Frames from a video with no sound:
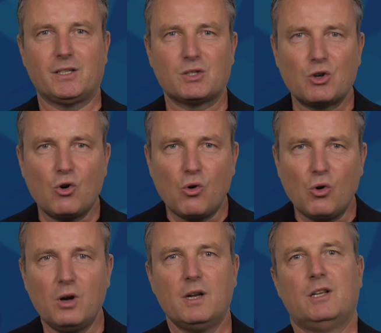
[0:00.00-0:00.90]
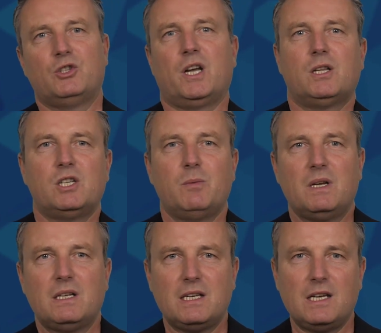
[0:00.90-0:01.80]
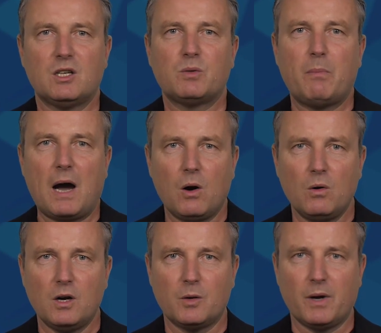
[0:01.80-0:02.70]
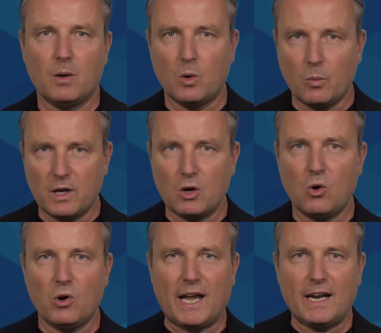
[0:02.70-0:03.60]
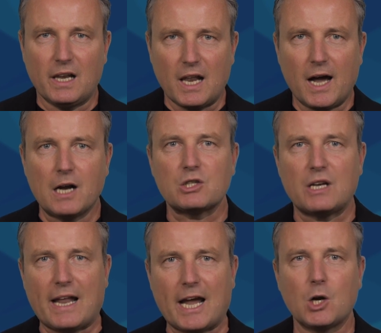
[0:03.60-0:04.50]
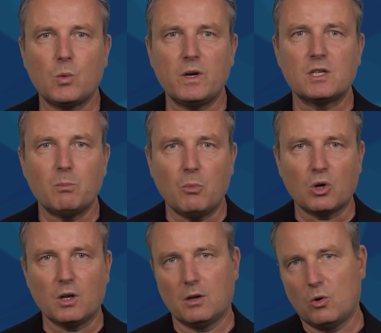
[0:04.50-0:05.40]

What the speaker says: its core, ChatGPT is powered by what we call a large language model,